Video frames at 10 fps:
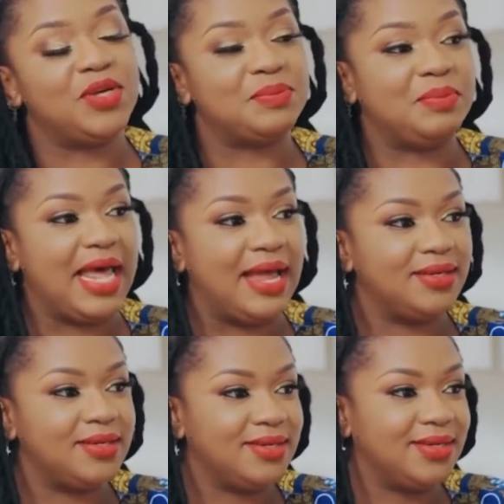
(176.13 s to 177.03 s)
it wasn't
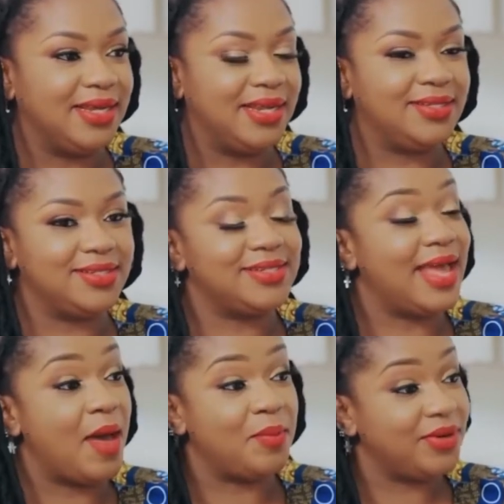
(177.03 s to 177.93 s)
planned, it
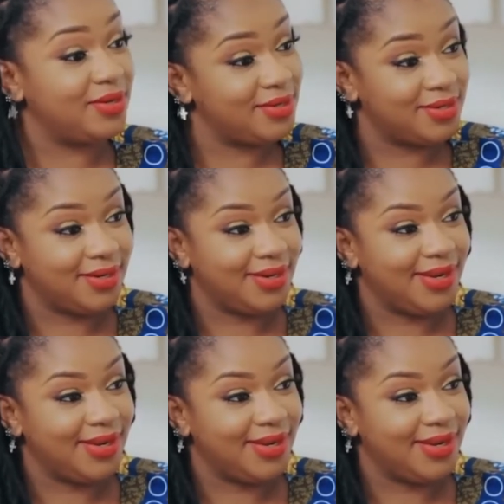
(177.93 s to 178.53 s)
just happened.